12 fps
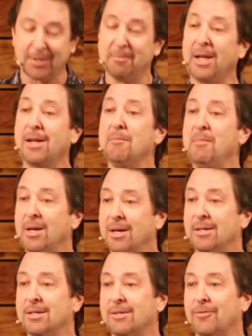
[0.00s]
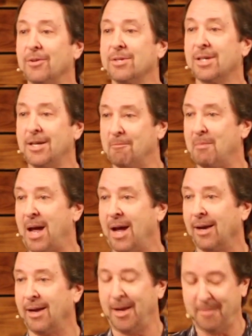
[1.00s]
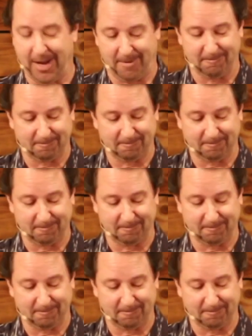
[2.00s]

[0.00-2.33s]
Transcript: to make amends for the sleeping bag. Amen.